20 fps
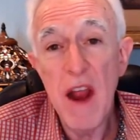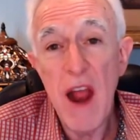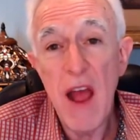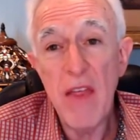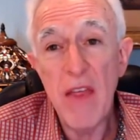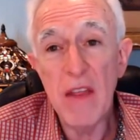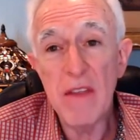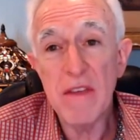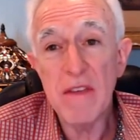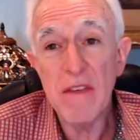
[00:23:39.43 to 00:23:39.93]

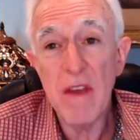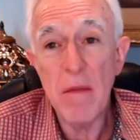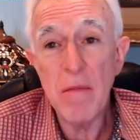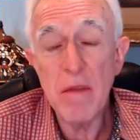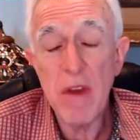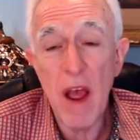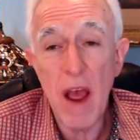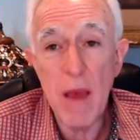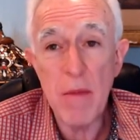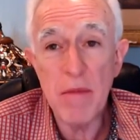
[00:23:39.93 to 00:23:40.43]
and then
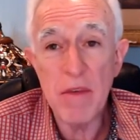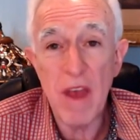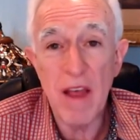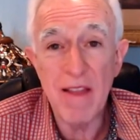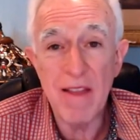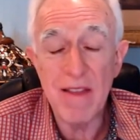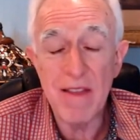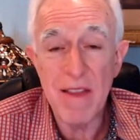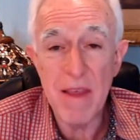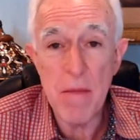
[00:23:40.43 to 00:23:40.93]
sometimes a
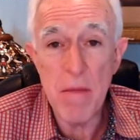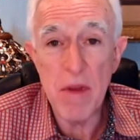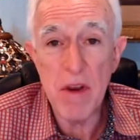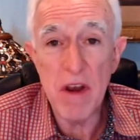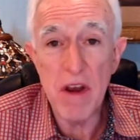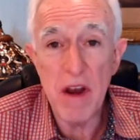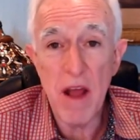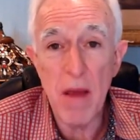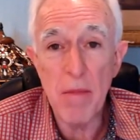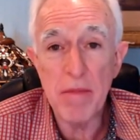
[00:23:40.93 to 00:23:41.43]

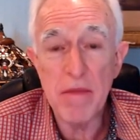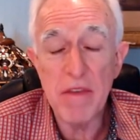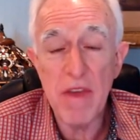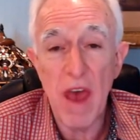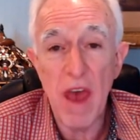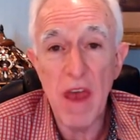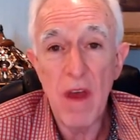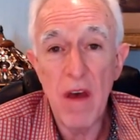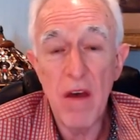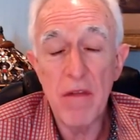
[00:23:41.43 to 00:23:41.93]
limited
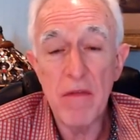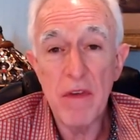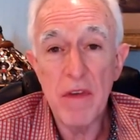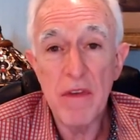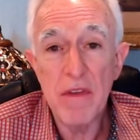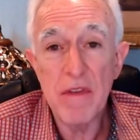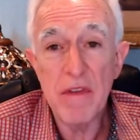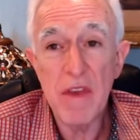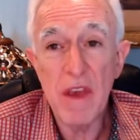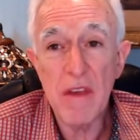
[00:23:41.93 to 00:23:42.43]
upside of
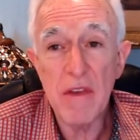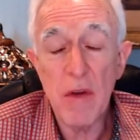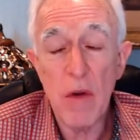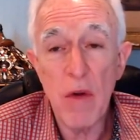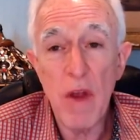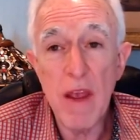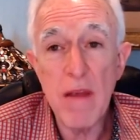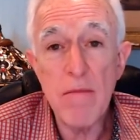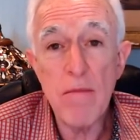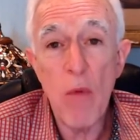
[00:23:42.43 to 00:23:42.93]
six
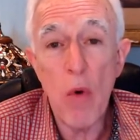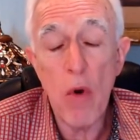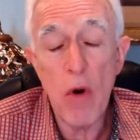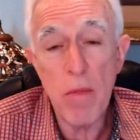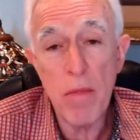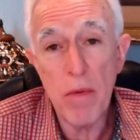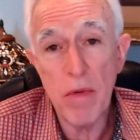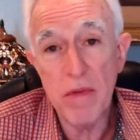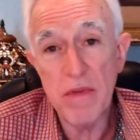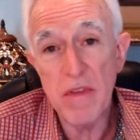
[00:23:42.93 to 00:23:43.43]
or eight more
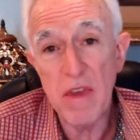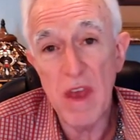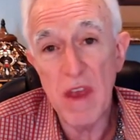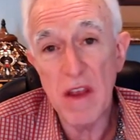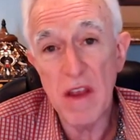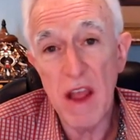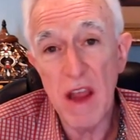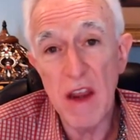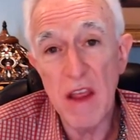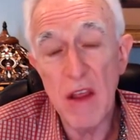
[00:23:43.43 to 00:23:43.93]

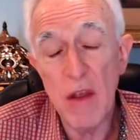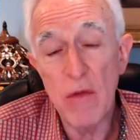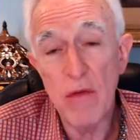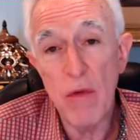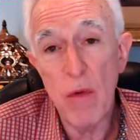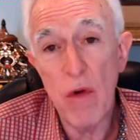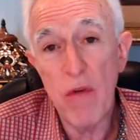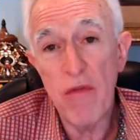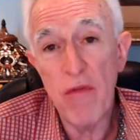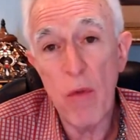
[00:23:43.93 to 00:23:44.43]
percent, getting it
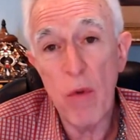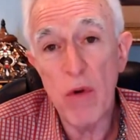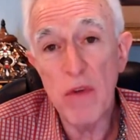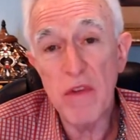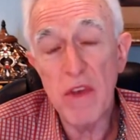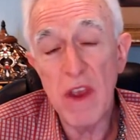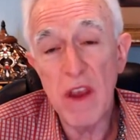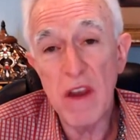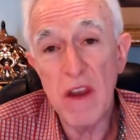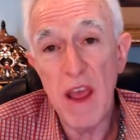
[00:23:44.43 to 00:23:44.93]
to a
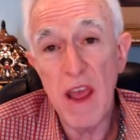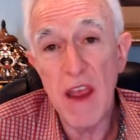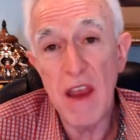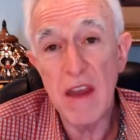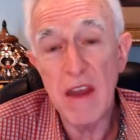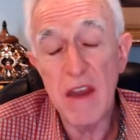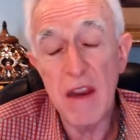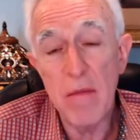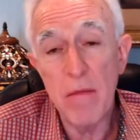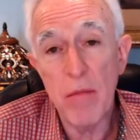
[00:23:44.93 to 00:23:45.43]
14 to
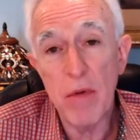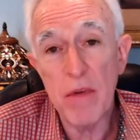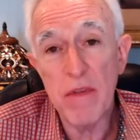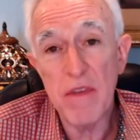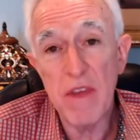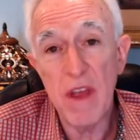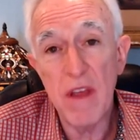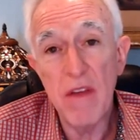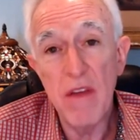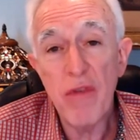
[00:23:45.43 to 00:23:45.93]

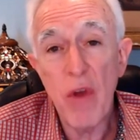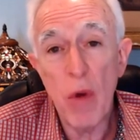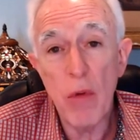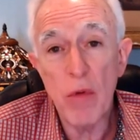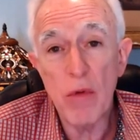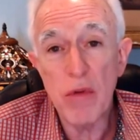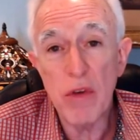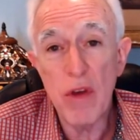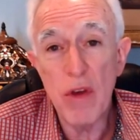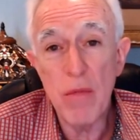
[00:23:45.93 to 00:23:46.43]
18%
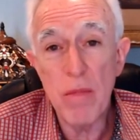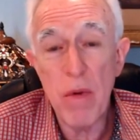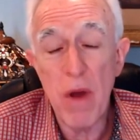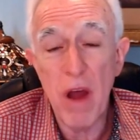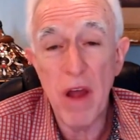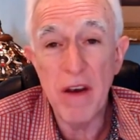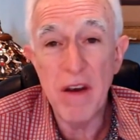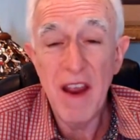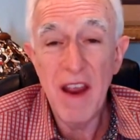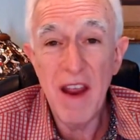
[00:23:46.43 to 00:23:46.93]
total
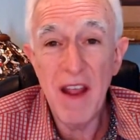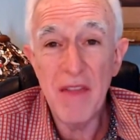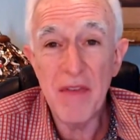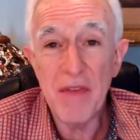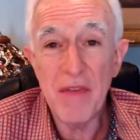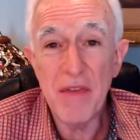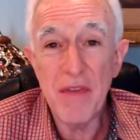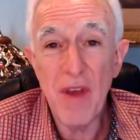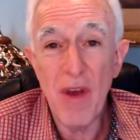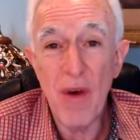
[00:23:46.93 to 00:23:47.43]
coupon. And
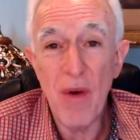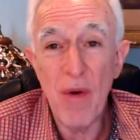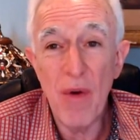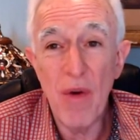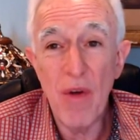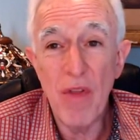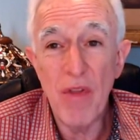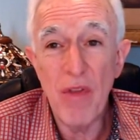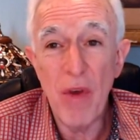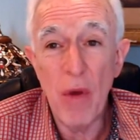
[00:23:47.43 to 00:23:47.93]

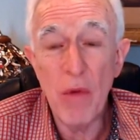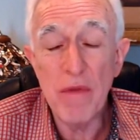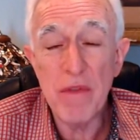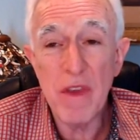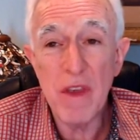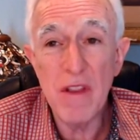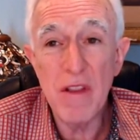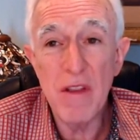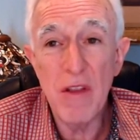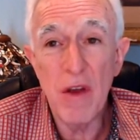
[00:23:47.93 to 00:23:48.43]
so those
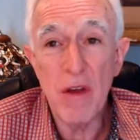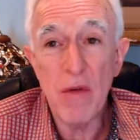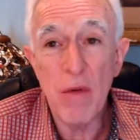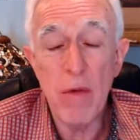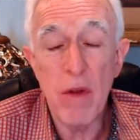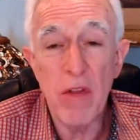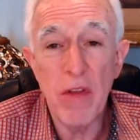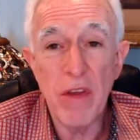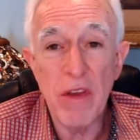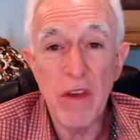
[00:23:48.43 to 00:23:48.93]
can look
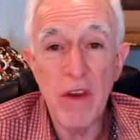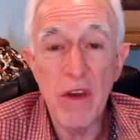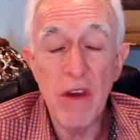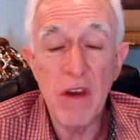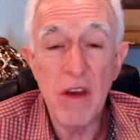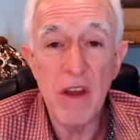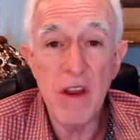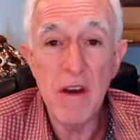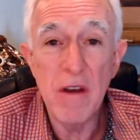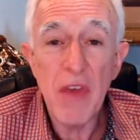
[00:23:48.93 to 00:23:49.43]
really
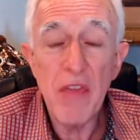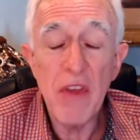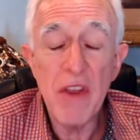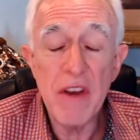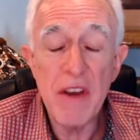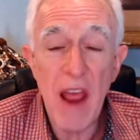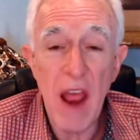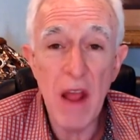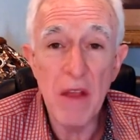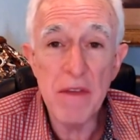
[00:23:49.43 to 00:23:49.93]
good. The
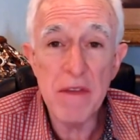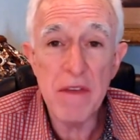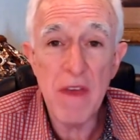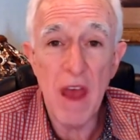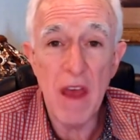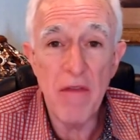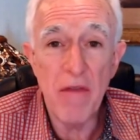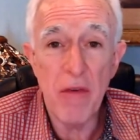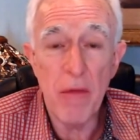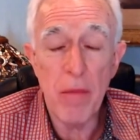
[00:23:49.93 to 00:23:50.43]

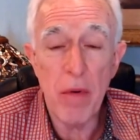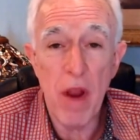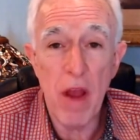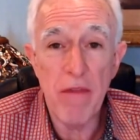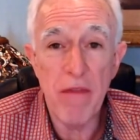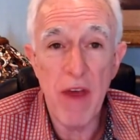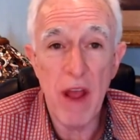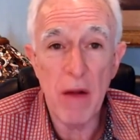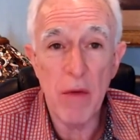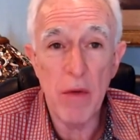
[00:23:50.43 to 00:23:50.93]
downside for
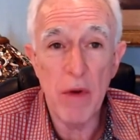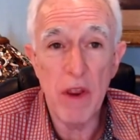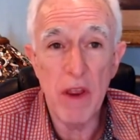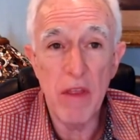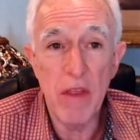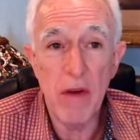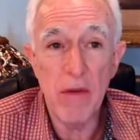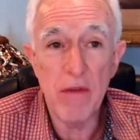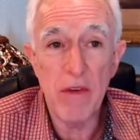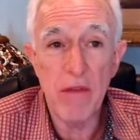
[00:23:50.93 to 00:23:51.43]
pref equity,
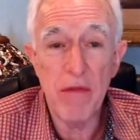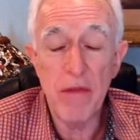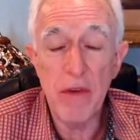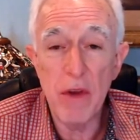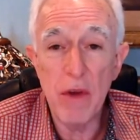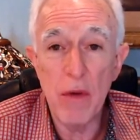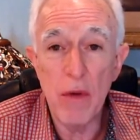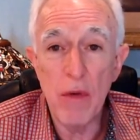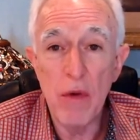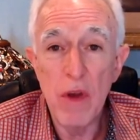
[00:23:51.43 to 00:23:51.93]
there's a
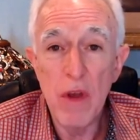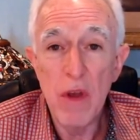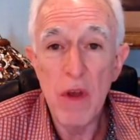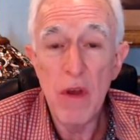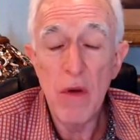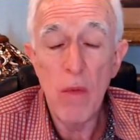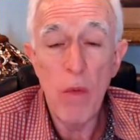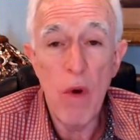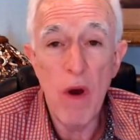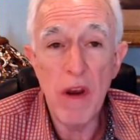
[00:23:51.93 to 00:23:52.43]
few.
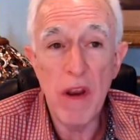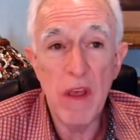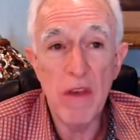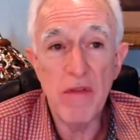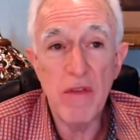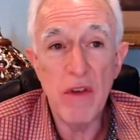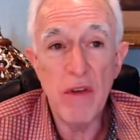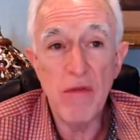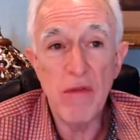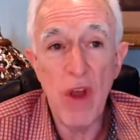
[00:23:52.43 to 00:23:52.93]
One
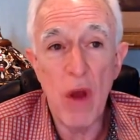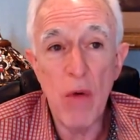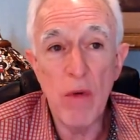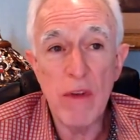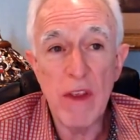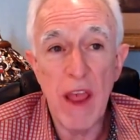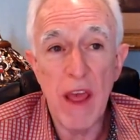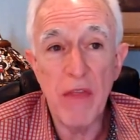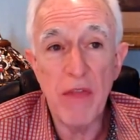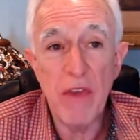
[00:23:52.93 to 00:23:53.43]
is you
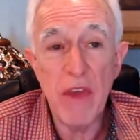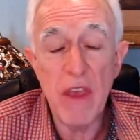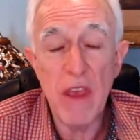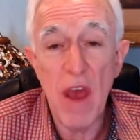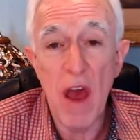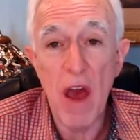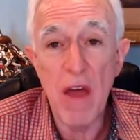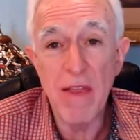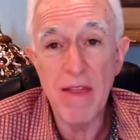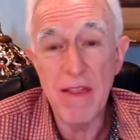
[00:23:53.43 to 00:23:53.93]
don't get the
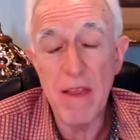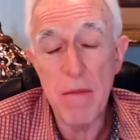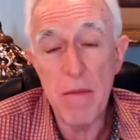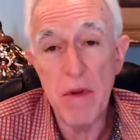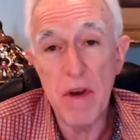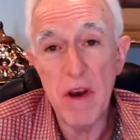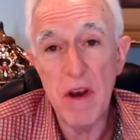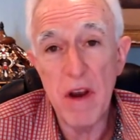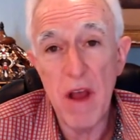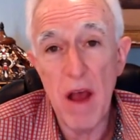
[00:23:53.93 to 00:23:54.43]

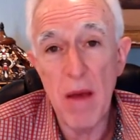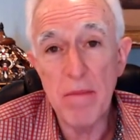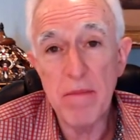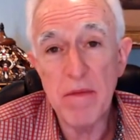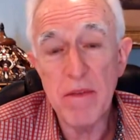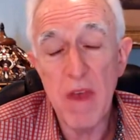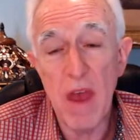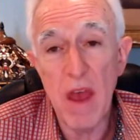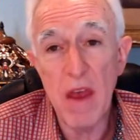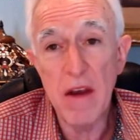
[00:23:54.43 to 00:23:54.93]
unlimited
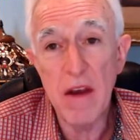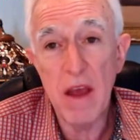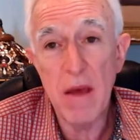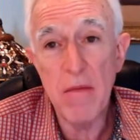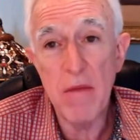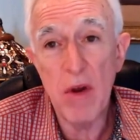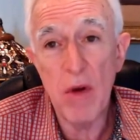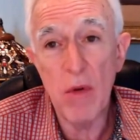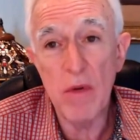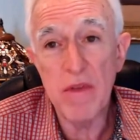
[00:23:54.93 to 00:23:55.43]
upside.
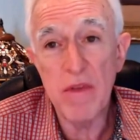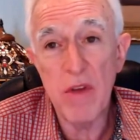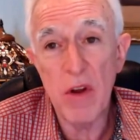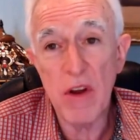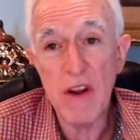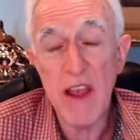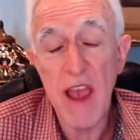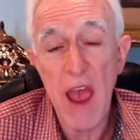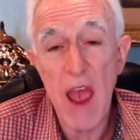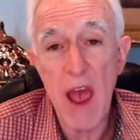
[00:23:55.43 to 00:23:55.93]
In other words, they're
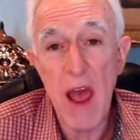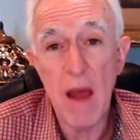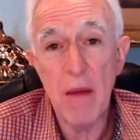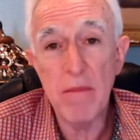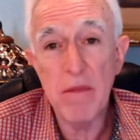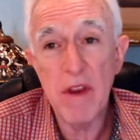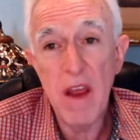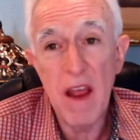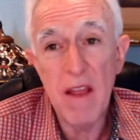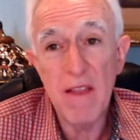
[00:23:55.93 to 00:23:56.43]

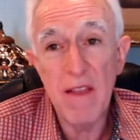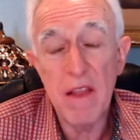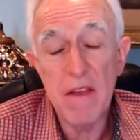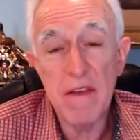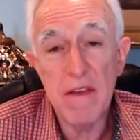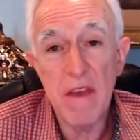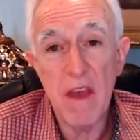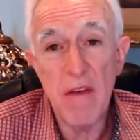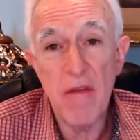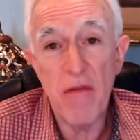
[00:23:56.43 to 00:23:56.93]
capped at,
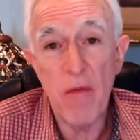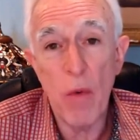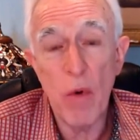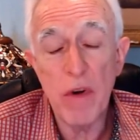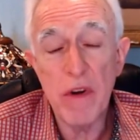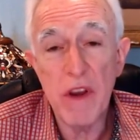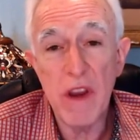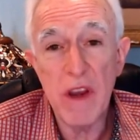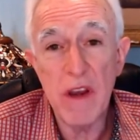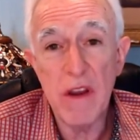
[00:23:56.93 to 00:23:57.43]
let's say,
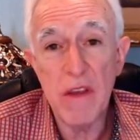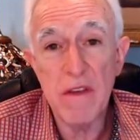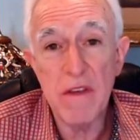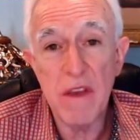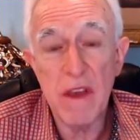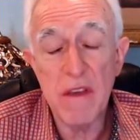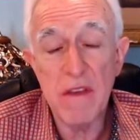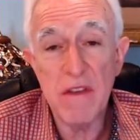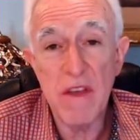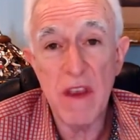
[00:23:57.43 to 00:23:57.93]
14 to
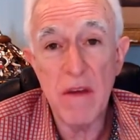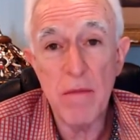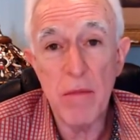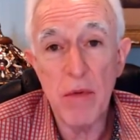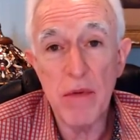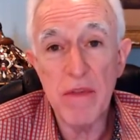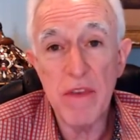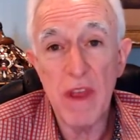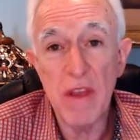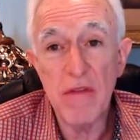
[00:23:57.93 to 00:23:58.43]

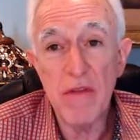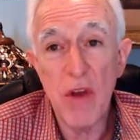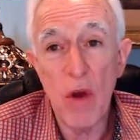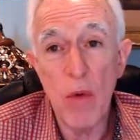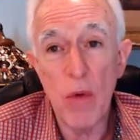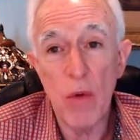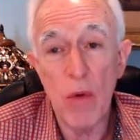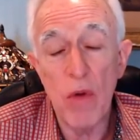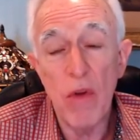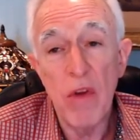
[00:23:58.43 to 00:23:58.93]
16%
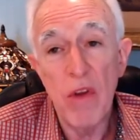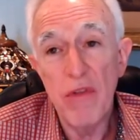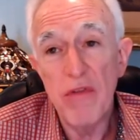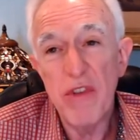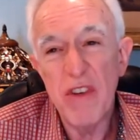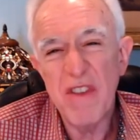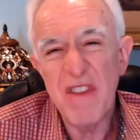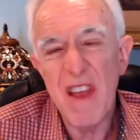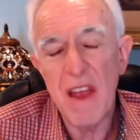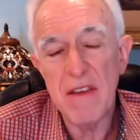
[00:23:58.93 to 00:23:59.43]
total,
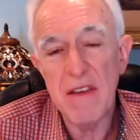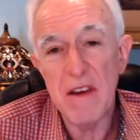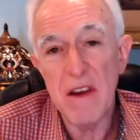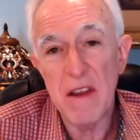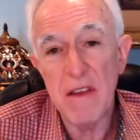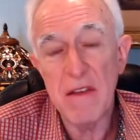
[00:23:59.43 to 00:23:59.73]
just as an